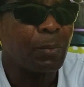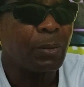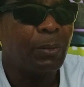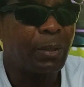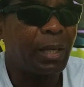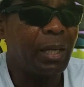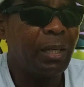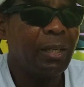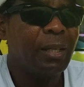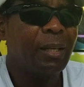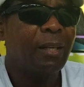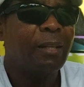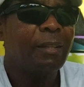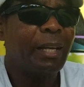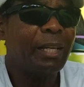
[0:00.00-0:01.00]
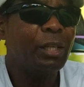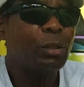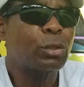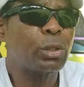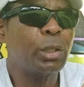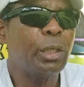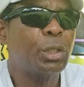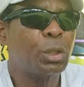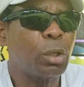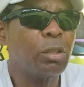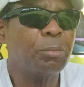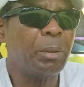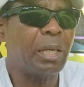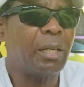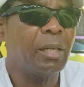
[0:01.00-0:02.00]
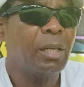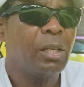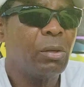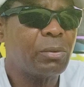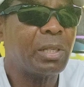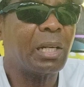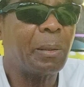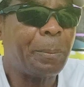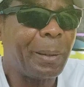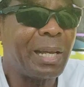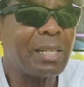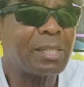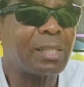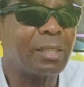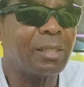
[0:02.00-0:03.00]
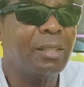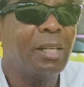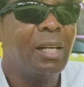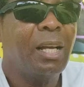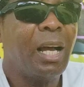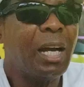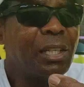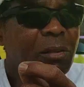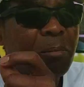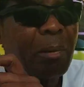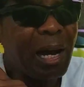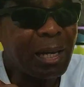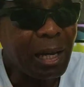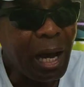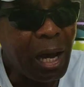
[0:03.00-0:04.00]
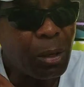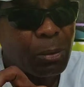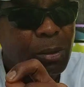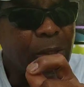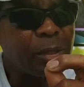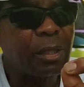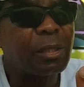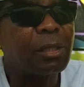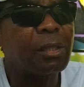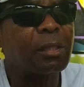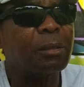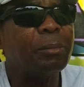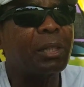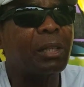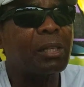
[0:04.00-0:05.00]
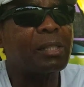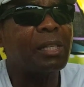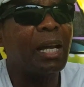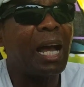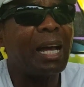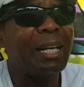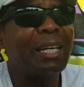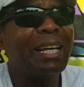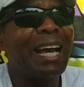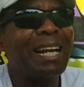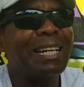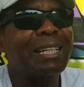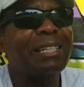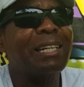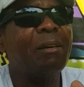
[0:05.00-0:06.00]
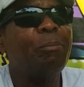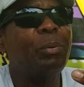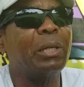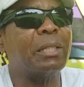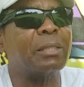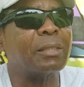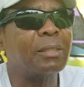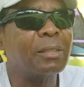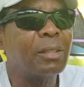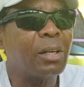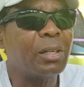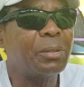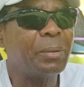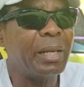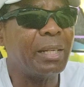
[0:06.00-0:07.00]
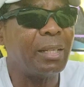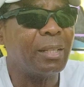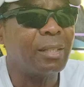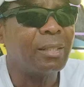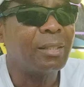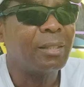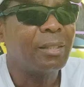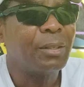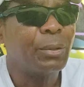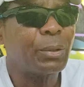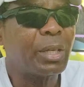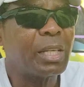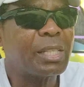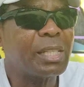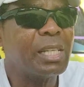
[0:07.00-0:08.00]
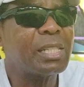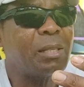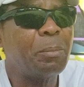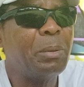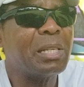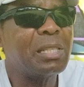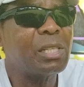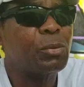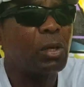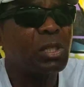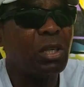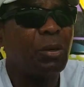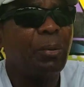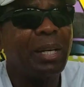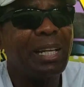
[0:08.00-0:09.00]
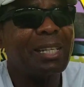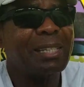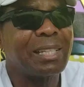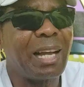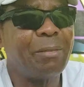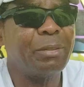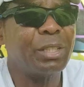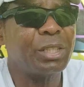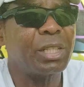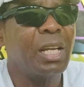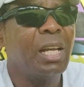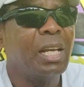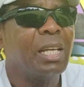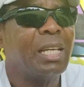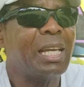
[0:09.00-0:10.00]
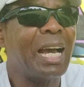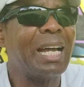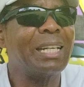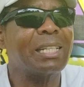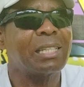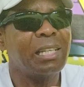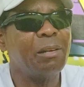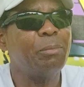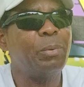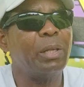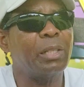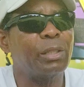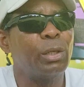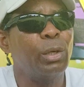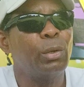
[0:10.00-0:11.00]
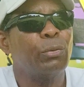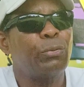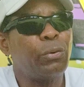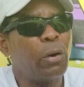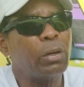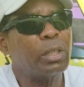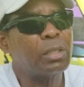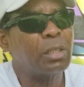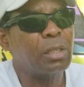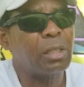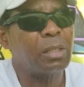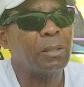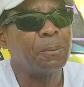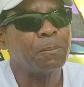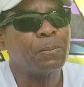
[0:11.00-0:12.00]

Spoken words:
Okay? Then he showed me, you take the pencil and you mark out the turtle, because he had a template already. Okay, since the business was already established, he had a template for the turtle